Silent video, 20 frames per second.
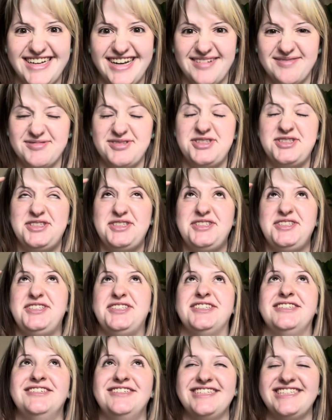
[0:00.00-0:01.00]
I'm
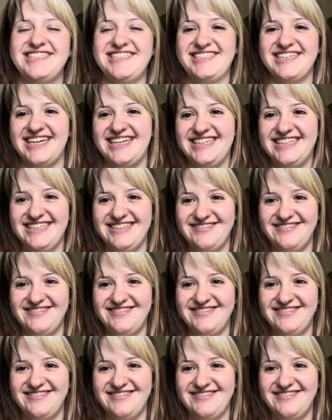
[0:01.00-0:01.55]
so excited